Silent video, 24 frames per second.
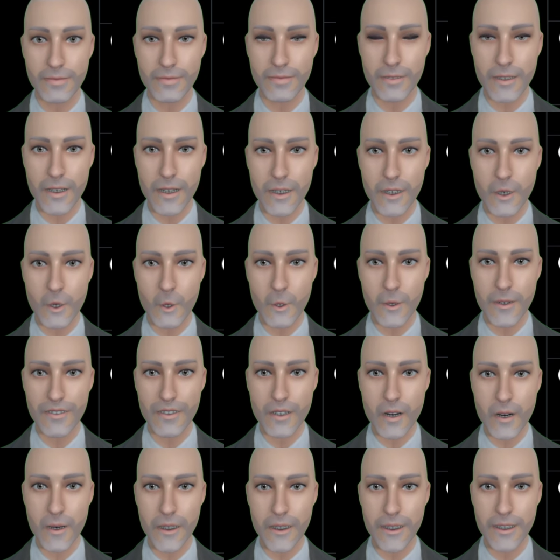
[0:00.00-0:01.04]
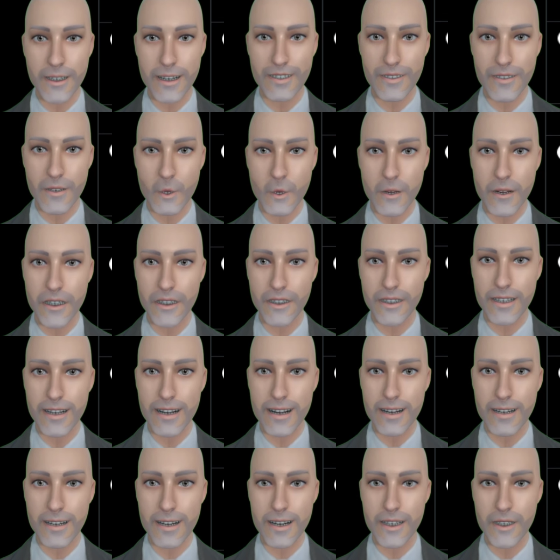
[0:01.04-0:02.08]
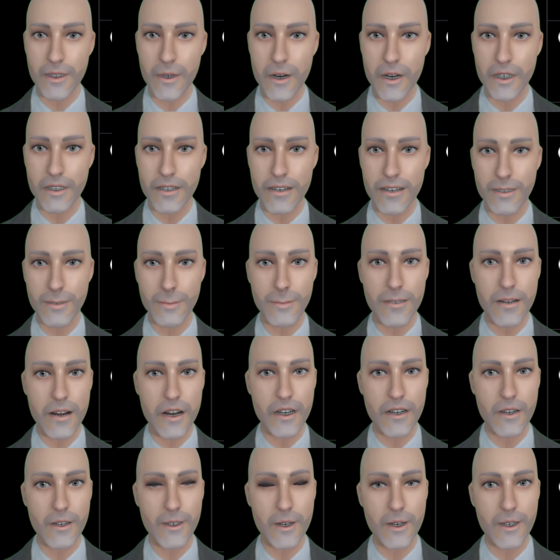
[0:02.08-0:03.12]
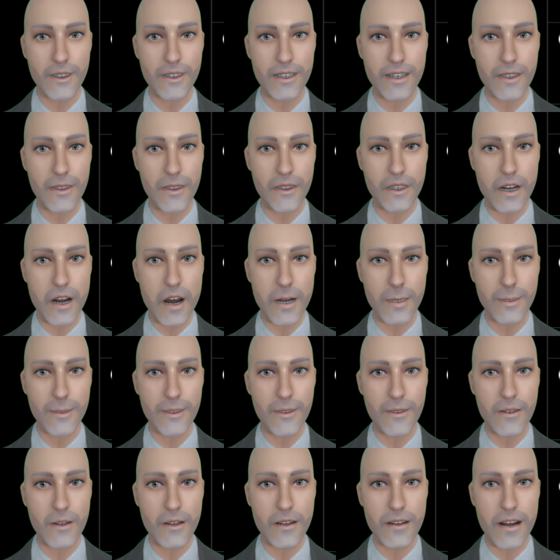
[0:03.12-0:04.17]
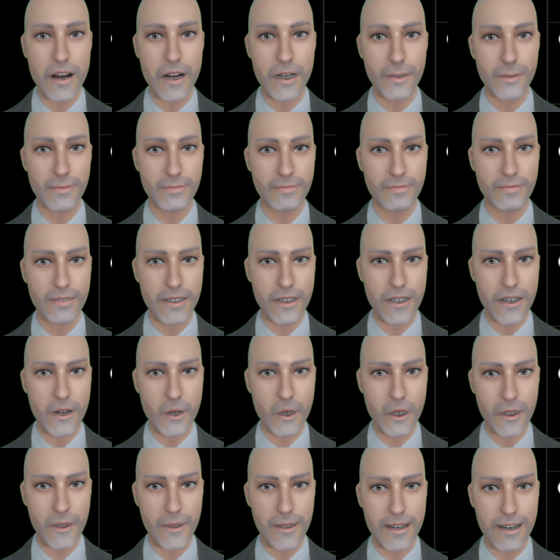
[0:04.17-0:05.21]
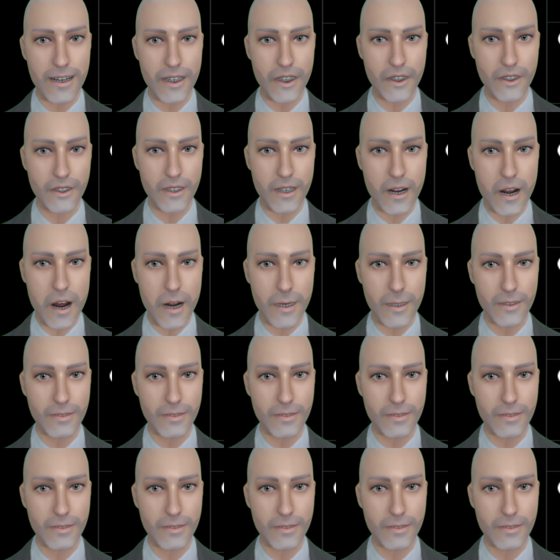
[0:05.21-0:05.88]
New reports every weekday at around 8 p.m. Eastern Standard Time, 3 a.m. Ukraine time.